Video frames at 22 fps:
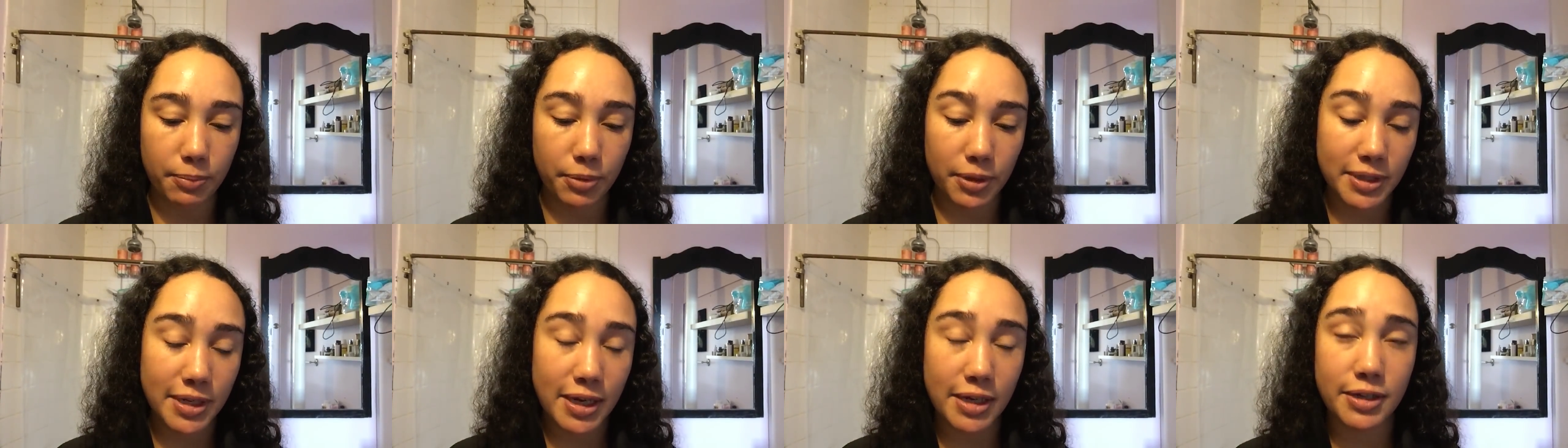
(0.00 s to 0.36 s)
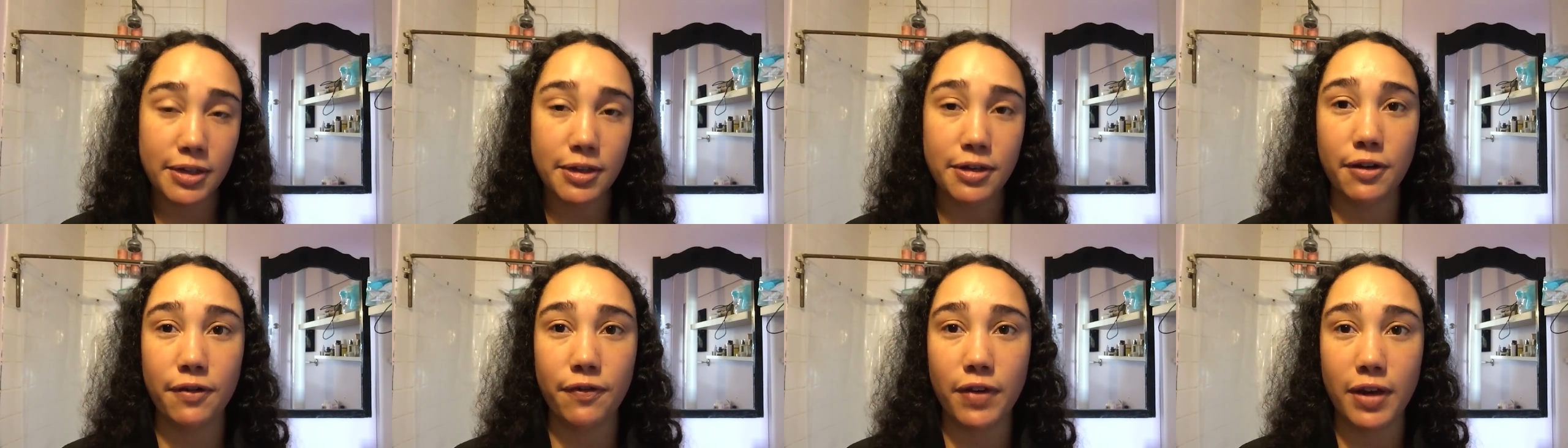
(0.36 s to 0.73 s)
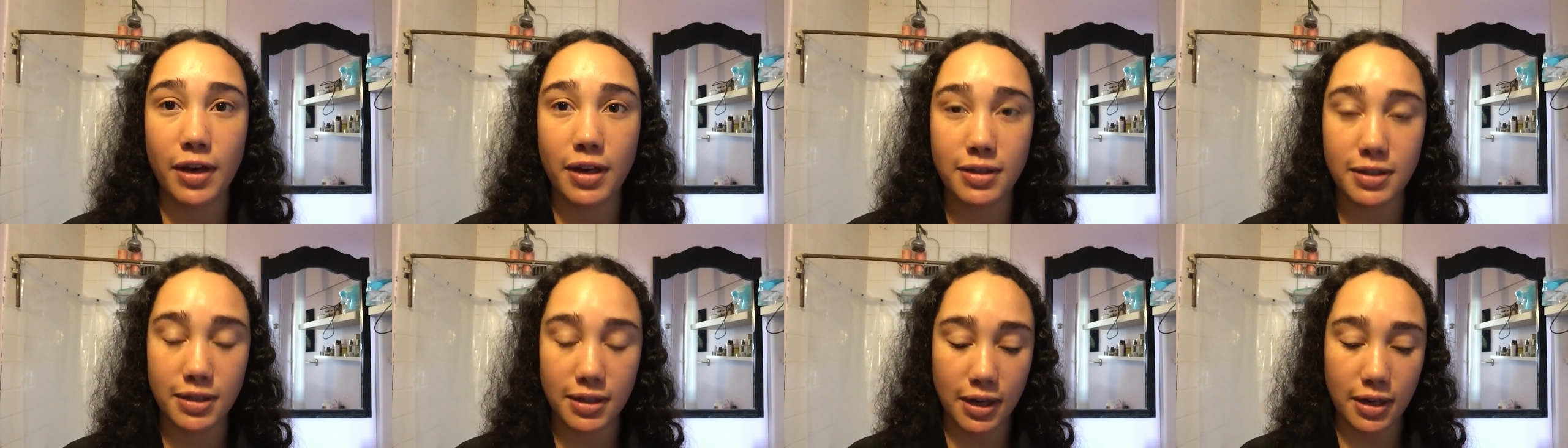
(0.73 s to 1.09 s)
Protecting your
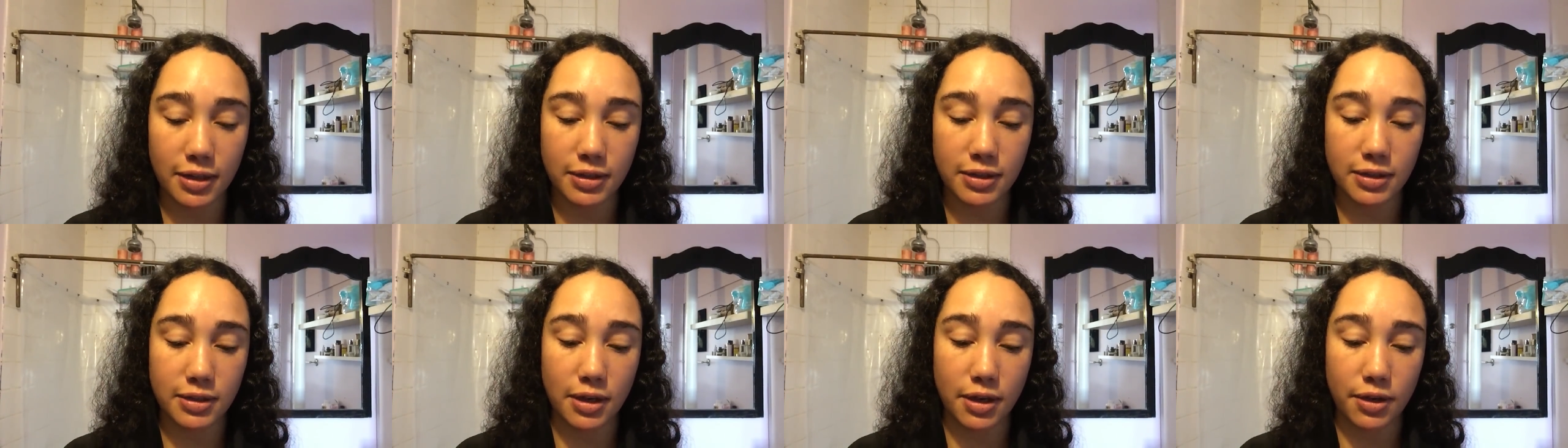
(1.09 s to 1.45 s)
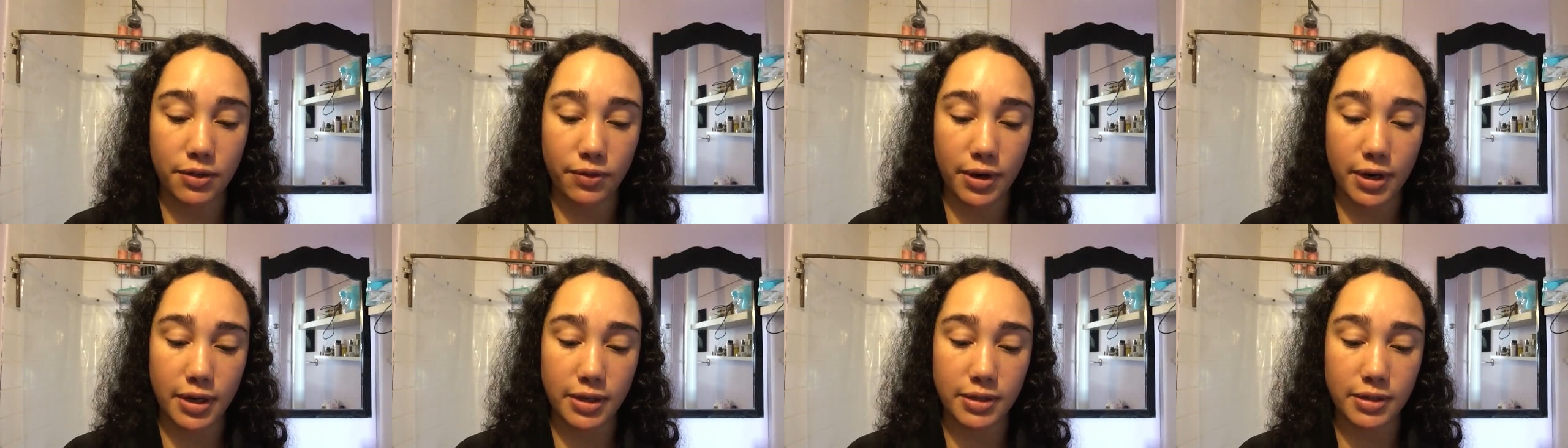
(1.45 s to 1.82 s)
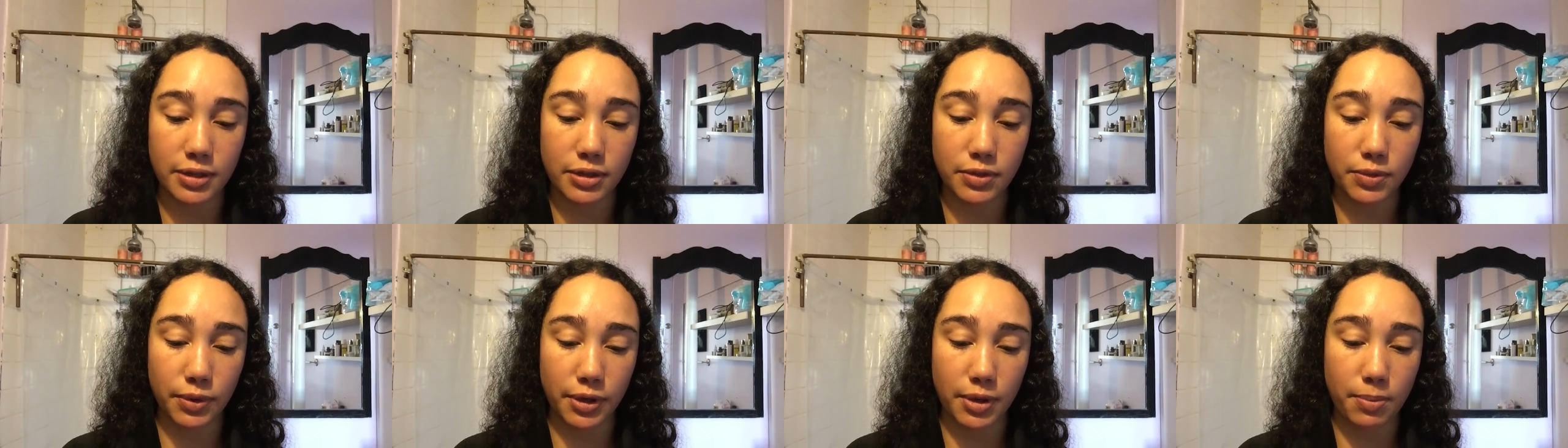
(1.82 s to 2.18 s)
face against sun rays
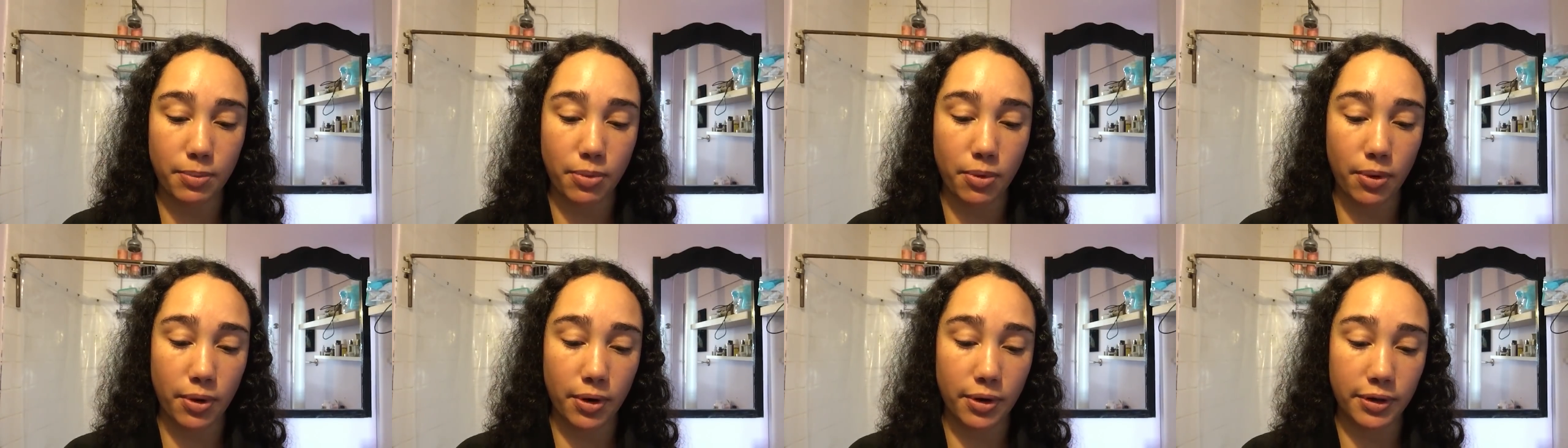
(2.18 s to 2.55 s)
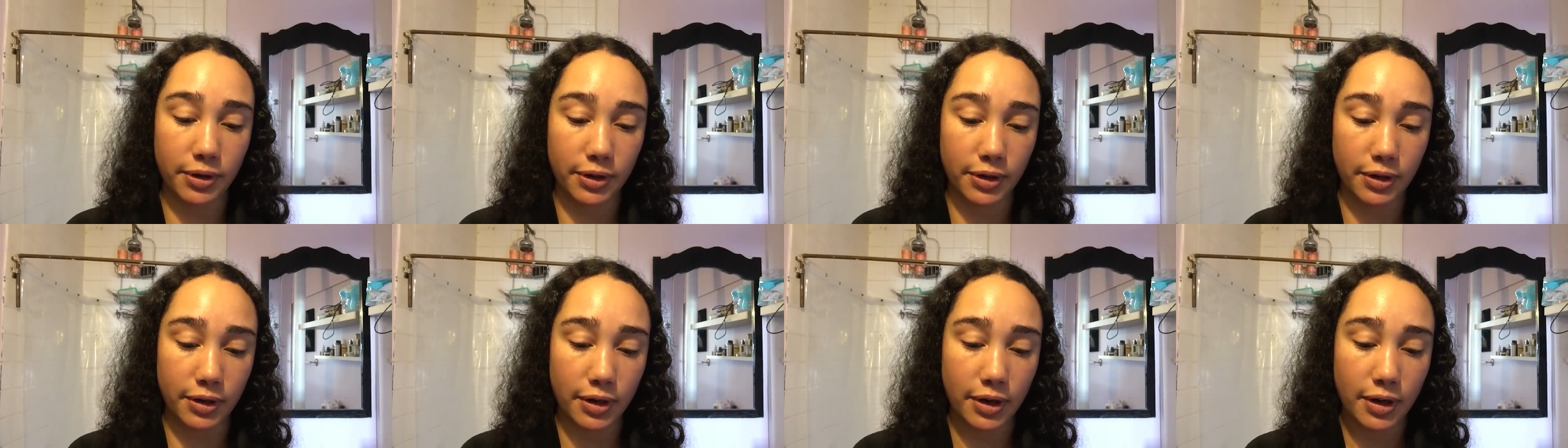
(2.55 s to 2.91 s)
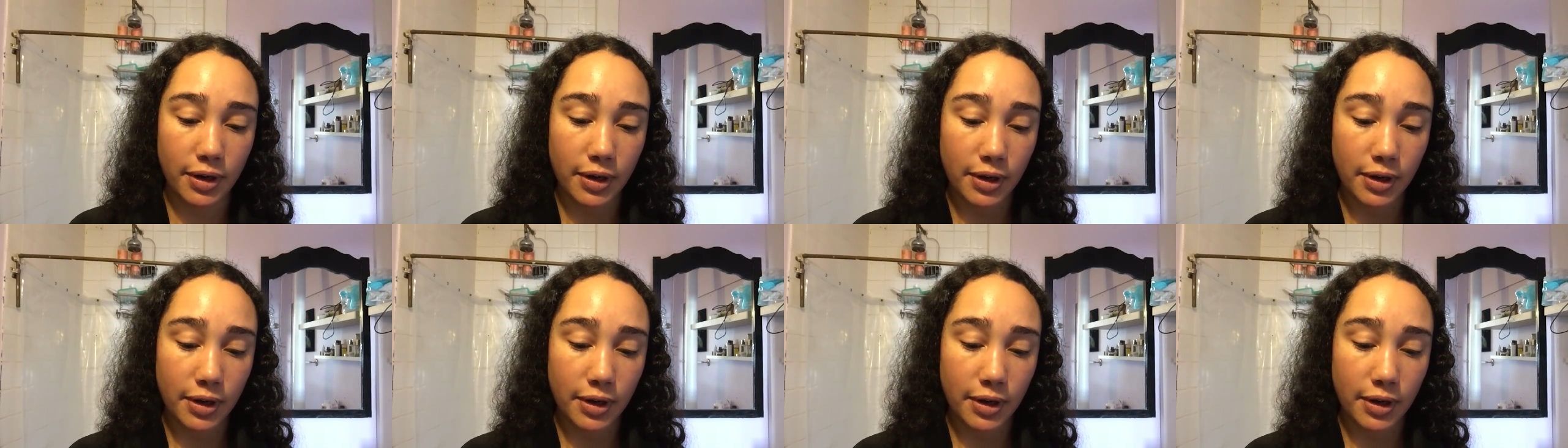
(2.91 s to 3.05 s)
is really important